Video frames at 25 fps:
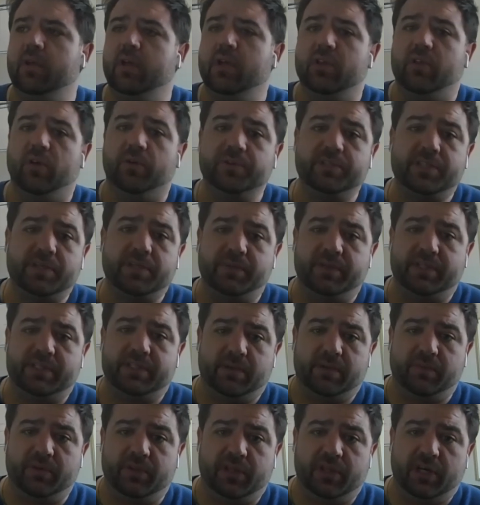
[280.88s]
Those can be
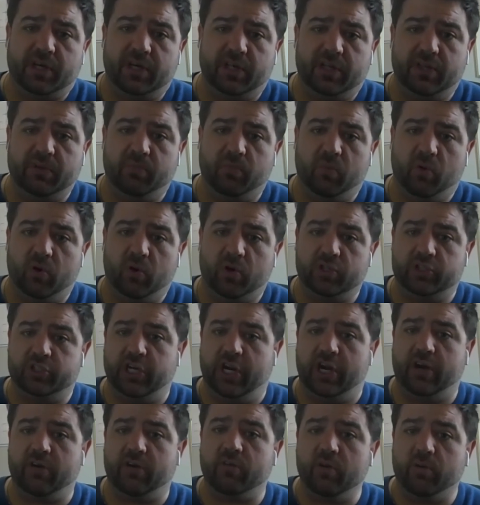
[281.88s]
some of the more
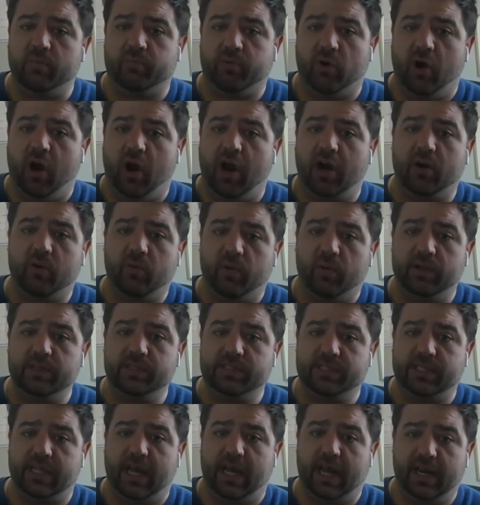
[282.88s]
general, broader
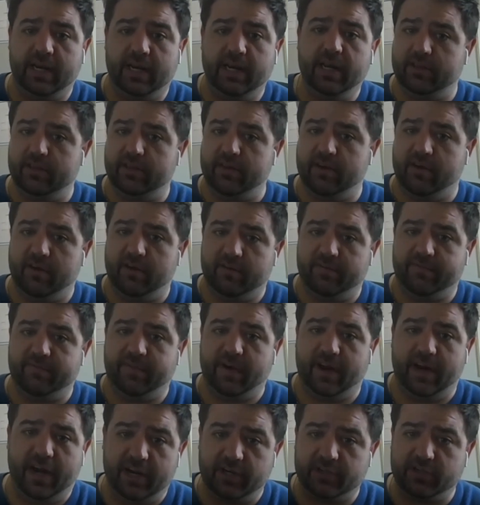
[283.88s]
ones that the
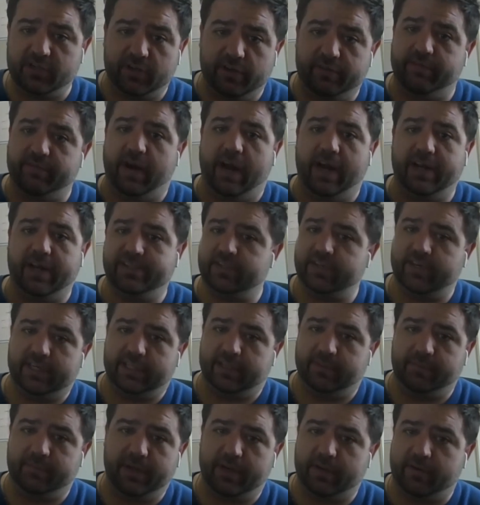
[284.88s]
financial advisor at
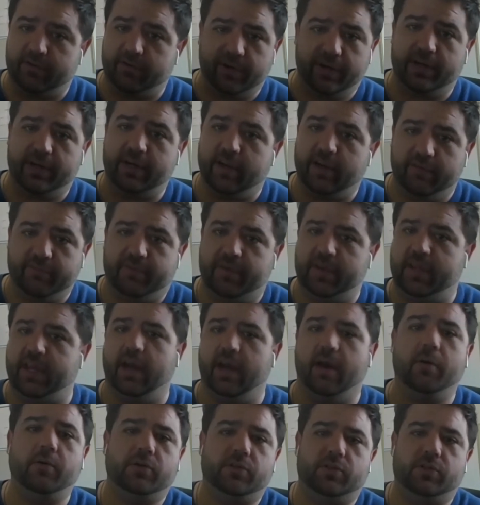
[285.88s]
the big green comfy
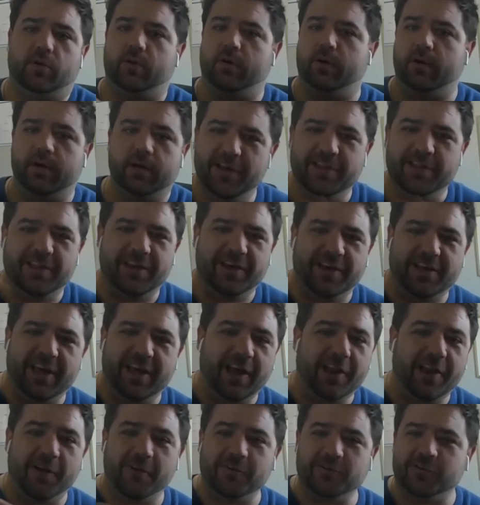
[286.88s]
couch or the
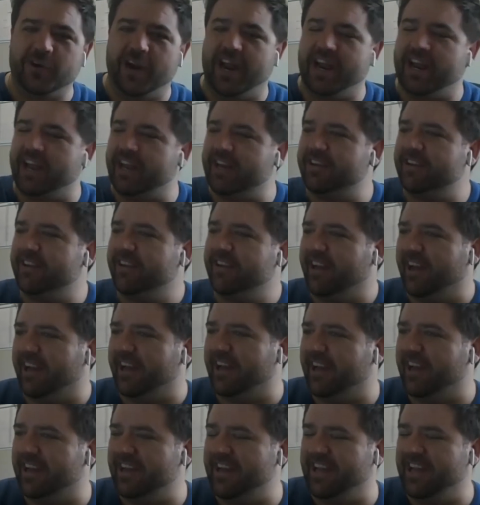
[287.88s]
yellow dragon,
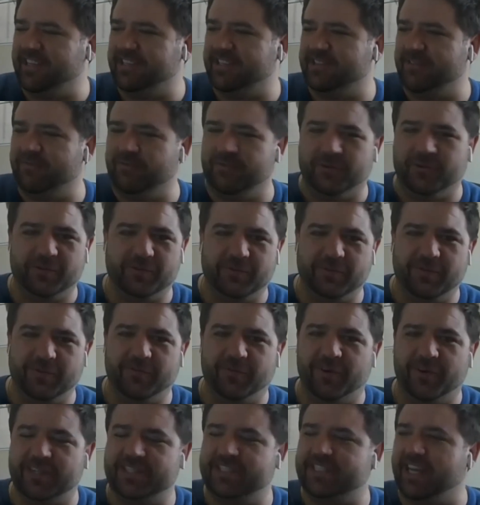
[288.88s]
as we'll
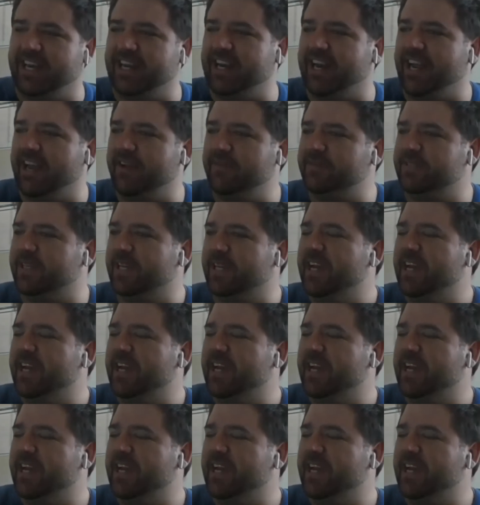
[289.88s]
avoid saying names,